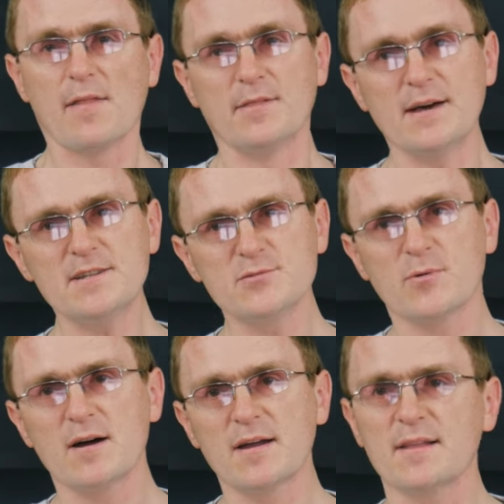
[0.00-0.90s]
That is
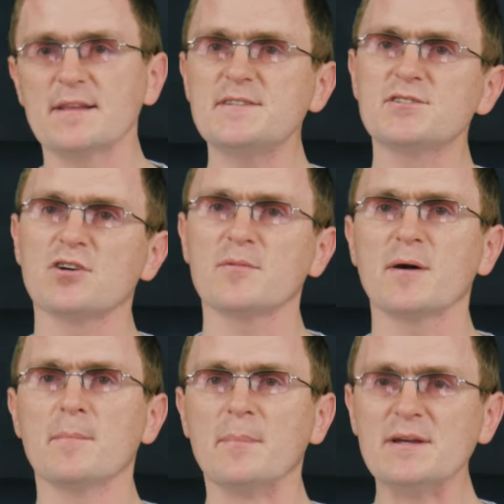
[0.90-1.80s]
why let's start
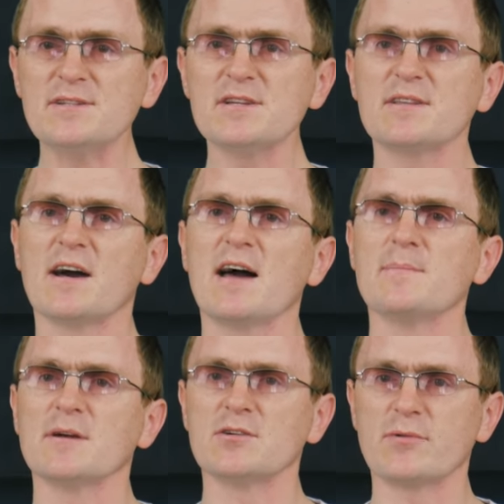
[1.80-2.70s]
by binding the
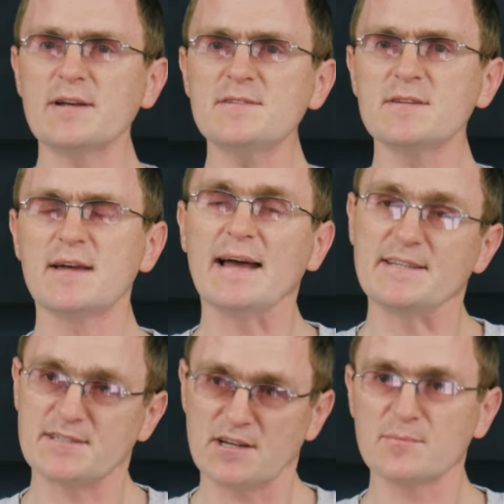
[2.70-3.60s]
IP address,
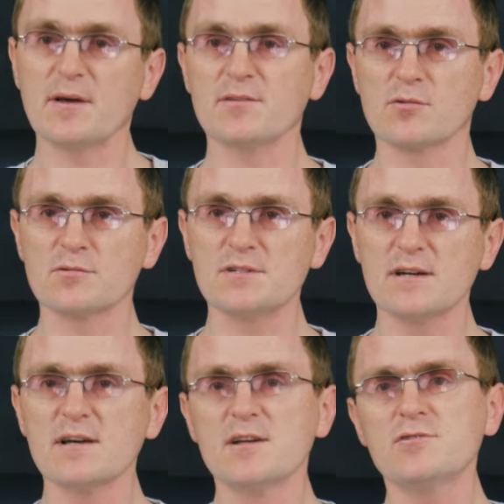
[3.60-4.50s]
assigned by the
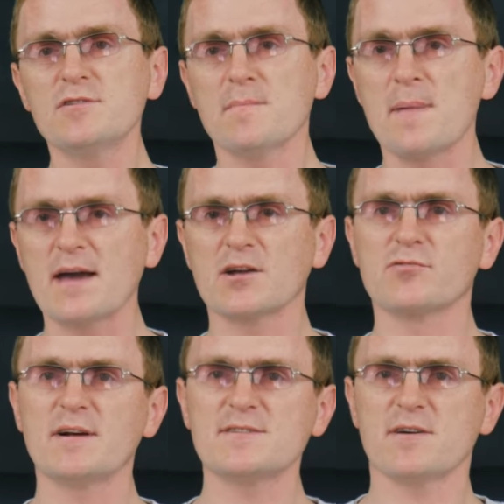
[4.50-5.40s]
router, to the MAC
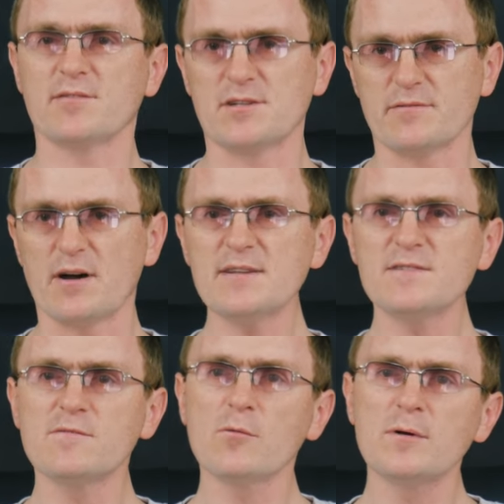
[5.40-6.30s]
address of the
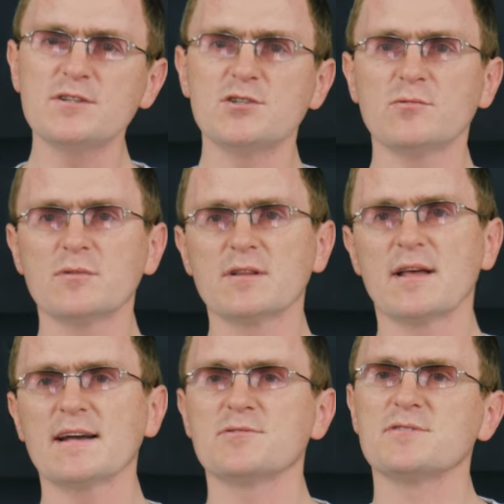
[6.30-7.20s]
device for which you would
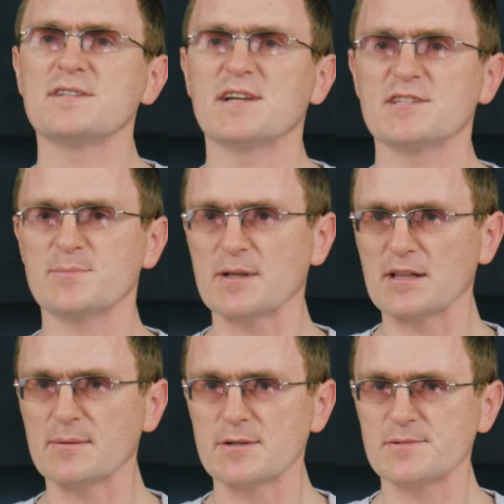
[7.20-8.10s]
like to set a speed
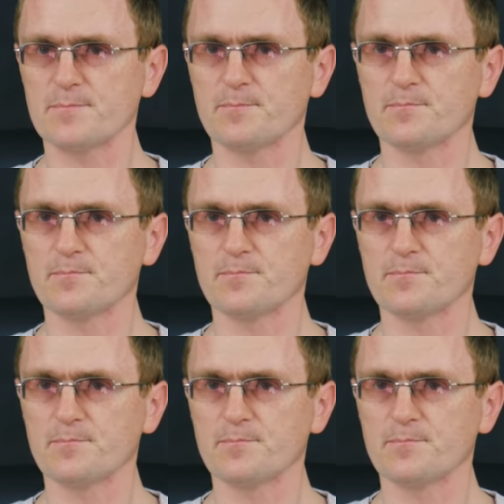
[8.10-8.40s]
limit.